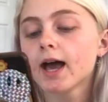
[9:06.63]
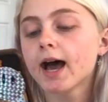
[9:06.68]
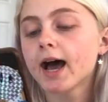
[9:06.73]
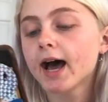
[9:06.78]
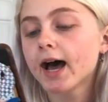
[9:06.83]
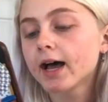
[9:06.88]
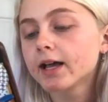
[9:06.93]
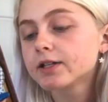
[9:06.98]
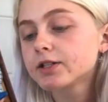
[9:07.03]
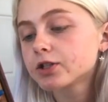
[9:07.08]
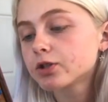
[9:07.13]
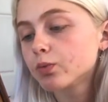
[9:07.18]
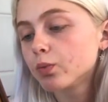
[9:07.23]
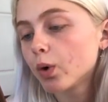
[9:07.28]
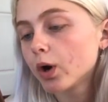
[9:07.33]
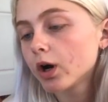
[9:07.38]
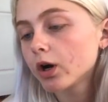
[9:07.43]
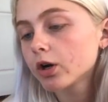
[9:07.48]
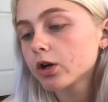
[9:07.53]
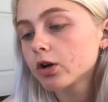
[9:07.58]
asked,
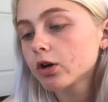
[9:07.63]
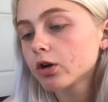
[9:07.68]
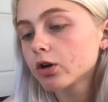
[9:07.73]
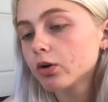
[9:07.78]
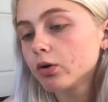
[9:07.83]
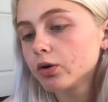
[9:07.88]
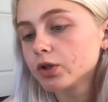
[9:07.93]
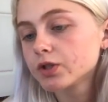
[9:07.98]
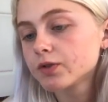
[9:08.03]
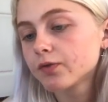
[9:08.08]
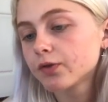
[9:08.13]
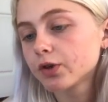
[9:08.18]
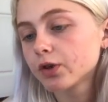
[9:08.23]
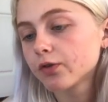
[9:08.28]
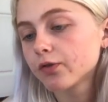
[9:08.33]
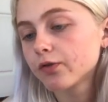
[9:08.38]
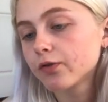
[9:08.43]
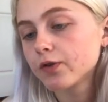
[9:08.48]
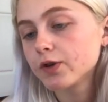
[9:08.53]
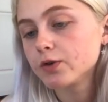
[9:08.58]
what are your goals for the
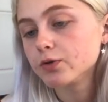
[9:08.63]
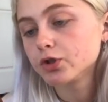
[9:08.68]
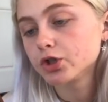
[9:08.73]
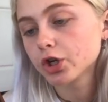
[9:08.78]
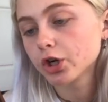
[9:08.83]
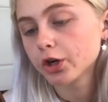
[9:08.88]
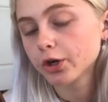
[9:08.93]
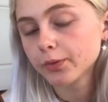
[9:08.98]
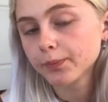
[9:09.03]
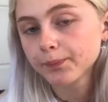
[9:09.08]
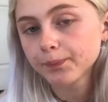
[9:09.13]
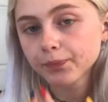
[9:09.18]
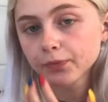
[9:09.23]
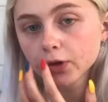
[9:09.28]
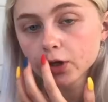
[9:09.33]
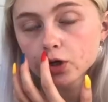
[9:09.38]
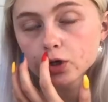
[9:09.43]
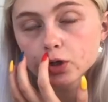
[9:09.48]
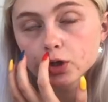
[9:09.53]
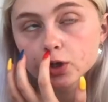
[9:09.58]
future?
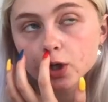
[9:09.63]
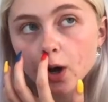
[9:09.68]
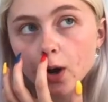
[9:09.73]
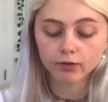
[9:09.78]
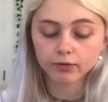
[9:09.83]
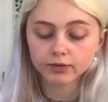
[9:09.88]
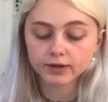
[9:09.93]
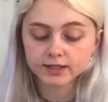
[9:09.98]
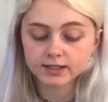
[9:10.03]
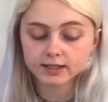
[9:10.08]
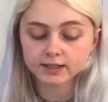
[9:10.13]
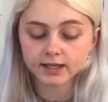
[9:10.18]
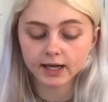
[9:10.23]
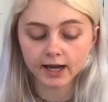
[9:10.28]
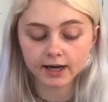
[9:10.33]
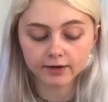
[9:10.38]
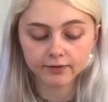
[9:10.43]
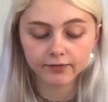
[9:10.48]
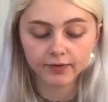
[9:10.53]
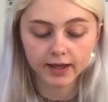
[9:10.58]
So this is
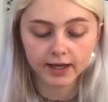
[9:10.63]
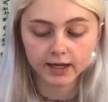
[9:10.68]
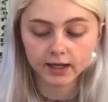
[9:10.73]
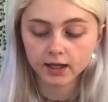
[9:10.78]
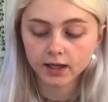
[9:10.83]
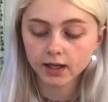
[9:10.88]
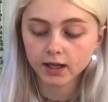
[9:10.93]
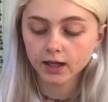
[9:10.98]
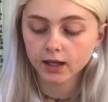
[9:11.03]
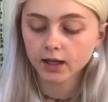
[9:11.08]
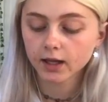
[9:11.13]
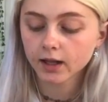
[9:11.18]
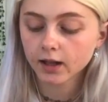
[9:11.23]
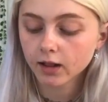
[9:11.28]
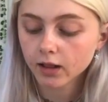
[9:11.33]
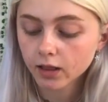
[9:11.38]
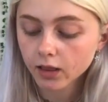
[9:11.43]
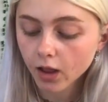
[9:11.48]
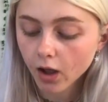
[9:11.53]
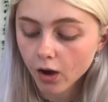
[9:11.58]
kind of like
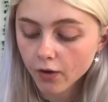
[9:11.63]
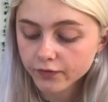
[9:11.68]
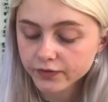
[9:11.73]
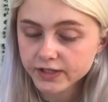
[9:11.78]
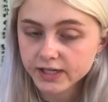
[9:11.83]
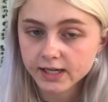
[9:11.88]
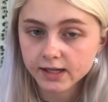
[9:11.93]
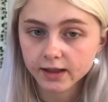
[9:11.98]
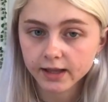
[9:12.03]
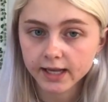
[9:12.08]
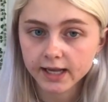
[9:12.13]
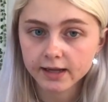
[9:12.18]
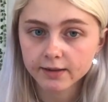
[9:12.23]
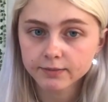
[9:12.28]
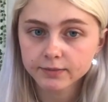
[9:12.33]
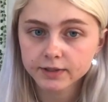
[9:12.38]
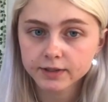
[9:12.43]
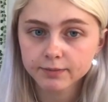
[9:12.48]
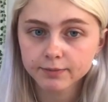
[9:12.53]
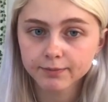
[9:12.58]
lofty
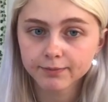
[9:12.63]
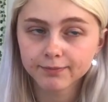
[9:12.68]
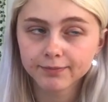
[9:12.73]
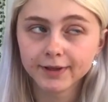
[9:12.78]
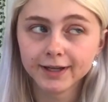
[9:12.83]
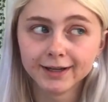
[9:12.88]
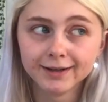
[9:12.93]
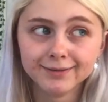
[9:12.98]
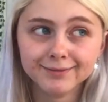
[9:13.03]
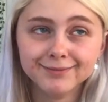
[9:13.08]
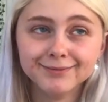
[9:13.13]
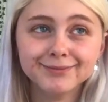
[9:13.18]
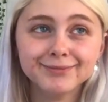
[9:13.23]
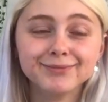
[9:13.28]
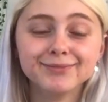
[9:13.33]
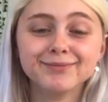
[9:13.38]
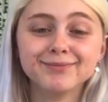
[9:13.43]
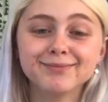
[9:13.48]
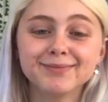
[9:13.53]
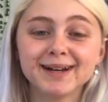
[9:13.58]
claims,
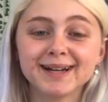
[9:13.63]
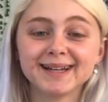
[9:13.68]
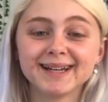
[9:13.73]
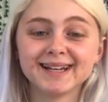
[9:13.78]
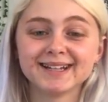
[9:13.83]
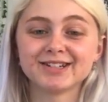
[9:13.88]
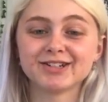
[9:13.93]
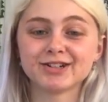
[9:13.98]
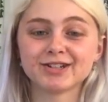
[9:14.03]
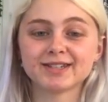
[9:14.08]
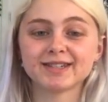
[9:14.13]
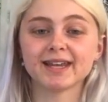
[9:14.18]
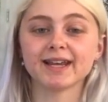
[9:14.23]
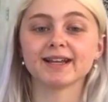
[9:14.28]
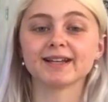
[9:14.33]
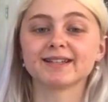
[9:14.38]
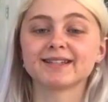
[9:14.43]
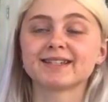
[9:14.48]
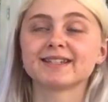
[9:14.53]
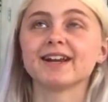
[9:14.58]
but it's just like
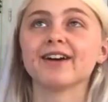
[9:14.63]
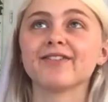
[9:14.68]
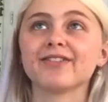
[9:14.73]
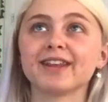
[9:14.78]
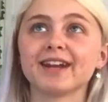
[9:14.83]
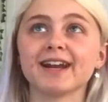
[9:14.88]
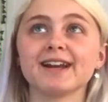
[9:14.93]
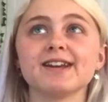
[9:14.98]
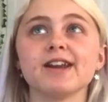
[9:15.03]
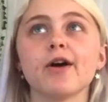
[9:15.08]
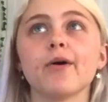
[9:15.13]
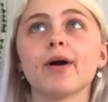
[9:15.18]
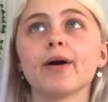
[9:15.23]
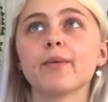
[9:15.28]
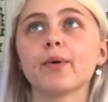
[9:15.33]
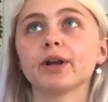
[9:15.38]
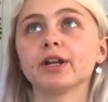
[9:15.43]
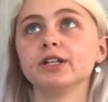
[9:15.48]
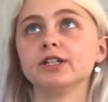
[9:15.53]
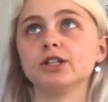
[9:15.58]
stuff that I know I
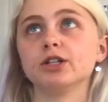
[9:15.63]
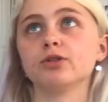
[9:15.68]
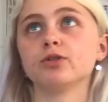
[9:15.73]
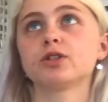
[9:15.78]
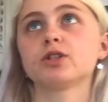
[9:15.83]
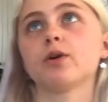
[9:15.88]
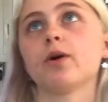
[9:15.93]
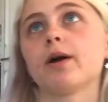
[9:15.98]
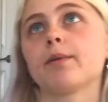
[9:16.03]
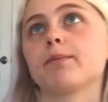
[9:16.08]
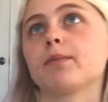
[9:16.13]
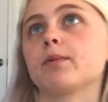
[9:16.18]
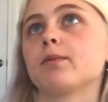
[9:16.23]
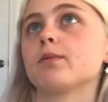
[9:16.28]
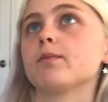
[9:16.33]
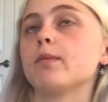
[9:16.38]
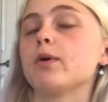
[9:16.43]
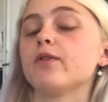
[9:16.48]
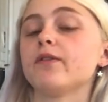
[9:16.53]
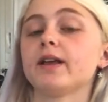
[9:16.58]
want to do. So I'm
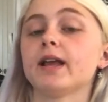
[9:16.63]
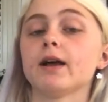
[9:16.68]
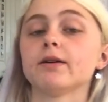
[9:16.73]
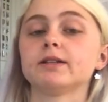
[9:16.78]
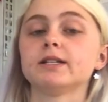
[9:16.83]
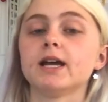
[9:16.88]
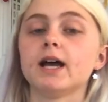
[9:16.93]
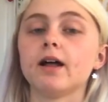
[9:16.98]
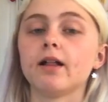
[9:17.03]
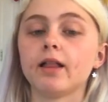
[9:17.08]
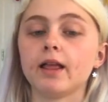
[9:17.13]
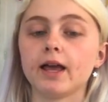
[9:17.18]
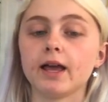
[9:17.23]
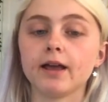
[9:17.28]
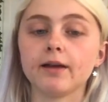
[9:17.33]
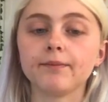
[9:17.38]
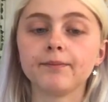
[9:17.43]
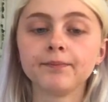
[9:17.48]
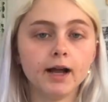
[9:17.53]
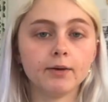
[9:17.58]
moving out to
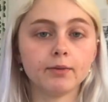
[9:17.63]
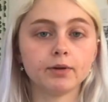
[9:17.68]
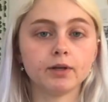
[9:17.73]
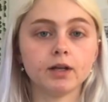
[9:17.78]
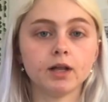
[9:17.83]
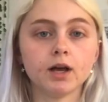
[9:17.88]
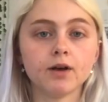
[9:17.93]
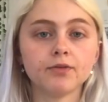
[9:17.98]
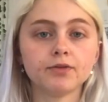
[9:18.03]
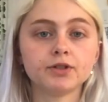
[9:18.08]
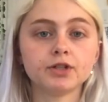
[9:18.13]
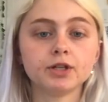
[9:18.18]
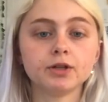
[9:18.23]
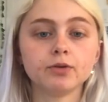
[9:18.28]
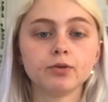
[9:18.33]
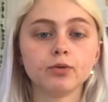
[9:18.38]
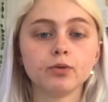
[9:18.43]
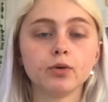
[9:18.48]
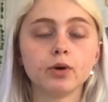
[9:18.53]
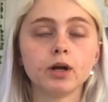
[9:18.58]
LA. I would love
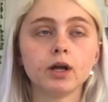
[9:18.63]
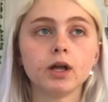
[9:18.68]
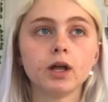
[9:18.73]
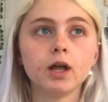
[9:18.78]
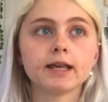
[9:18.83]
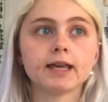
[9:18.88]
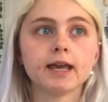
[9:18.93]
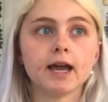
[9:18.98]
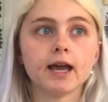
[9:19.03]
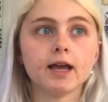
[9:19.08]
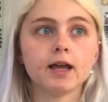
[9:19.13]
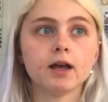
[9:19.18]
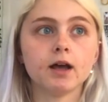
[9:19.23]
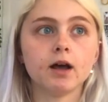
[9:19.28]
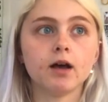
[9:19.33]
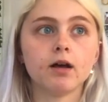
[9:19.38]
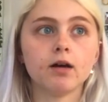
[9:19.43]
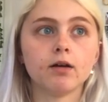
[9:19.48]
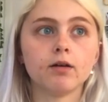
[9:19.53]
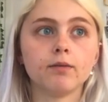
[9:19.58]
to get
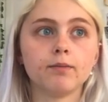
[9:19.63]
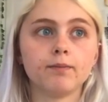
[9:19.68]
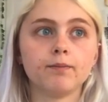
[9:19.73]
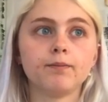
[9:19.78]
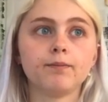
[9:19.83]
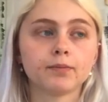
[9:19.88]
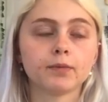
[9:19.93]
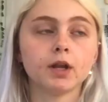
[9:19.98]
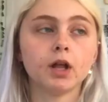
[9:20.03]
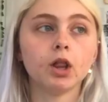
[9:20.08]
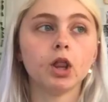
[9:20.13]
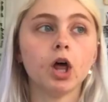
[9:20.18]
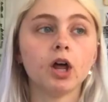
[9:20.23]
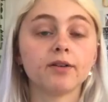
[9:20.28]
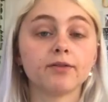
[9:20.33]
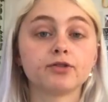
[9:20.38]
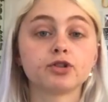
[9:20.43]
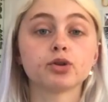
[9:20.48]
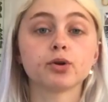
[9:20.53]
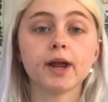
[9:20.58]
a lot
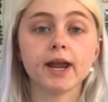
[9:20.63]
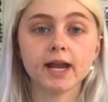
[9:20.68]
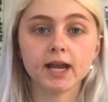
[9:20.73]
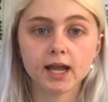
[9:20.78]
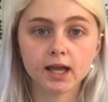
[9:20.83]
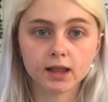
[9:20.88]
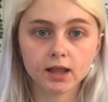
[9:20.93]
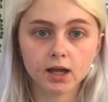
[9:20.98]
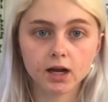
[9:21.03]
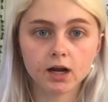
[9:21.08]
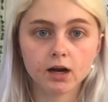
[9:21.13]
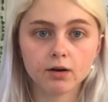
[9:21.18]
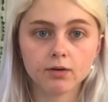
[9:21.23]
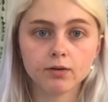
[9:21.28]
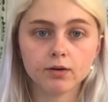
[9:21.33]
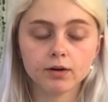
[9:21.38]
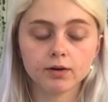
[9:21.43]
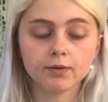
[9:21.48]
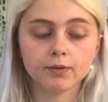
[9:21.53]
of training there